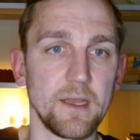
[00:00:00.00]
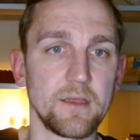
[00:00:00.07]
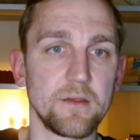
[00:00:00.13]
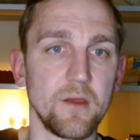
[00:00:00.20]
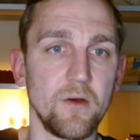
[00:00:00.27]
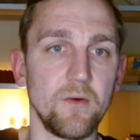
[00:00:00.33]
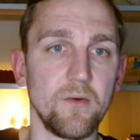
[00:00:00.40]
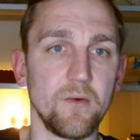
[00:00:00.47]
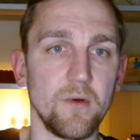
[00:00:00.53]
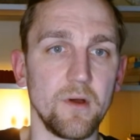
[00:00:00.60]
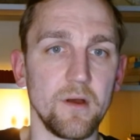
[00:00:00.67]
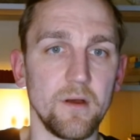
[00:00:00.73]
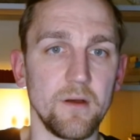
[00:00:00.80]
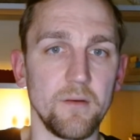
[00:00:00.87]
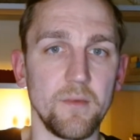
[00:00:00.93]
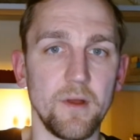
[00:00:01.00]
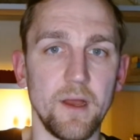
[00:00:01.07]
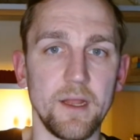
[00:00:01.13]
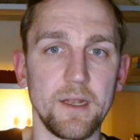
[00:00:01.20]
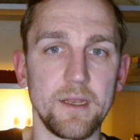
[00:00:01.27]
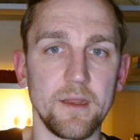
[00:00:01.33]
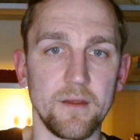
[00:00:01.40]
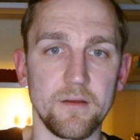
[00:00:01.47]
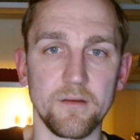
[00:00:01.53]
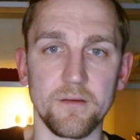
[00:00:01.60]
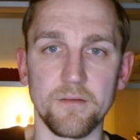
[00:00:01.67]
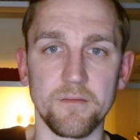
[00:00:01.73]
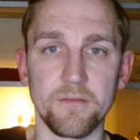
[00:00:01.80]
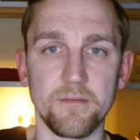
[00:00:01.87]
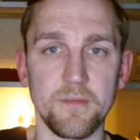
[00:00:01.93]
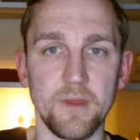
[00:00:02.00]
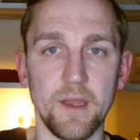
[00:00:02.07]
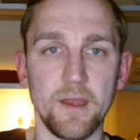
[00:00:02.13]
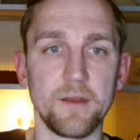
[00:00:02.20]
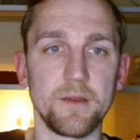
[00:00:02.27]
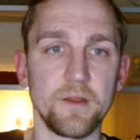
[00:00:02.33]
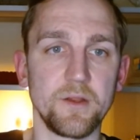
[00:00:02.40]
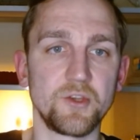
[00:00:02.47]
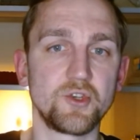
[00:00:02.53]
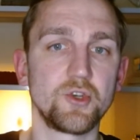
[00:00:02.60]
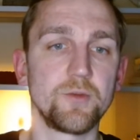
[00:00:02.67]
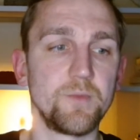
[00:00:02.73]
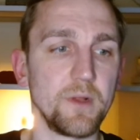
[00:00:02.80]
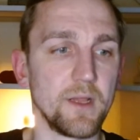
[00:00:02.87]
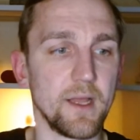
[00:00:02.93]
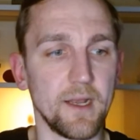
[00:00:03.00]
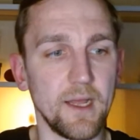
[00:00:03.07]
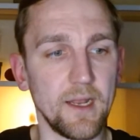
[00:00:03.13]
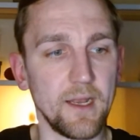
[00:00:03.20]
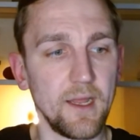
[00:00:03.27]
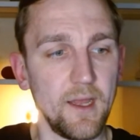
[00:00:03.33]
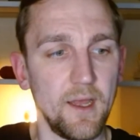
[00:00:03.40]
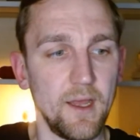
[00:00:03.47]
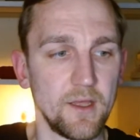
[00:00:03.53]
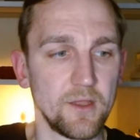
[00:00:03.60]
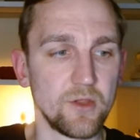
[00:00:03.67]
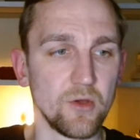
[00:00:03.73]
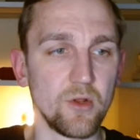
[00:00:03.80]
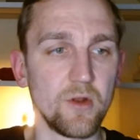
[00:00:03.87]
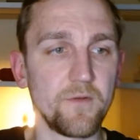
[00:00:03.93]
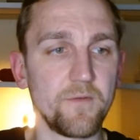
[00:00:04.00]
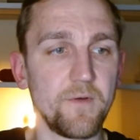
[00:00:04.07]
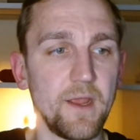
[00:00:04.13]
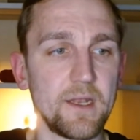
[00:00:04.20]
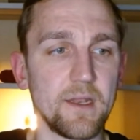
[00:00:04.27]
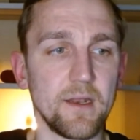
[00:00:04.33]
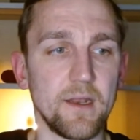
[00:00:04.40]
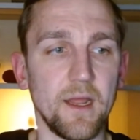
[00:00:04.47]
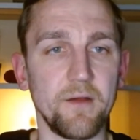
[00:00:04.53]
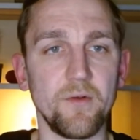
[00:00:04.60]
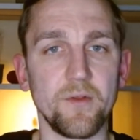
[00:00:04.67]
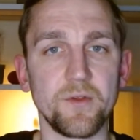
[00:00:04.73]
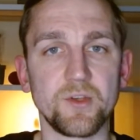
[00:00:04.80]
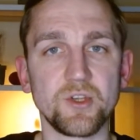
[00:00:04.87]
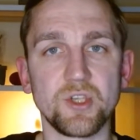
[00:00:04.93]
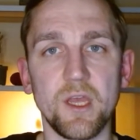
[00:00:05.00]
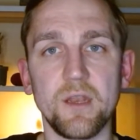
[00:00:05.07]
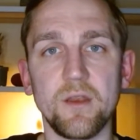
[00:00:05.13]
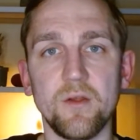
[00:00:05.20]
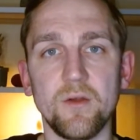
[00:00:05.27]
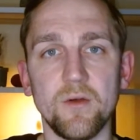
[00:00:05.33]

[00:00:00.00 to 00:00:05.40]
so. I think yeah, it should be like that. So don't wait that I will send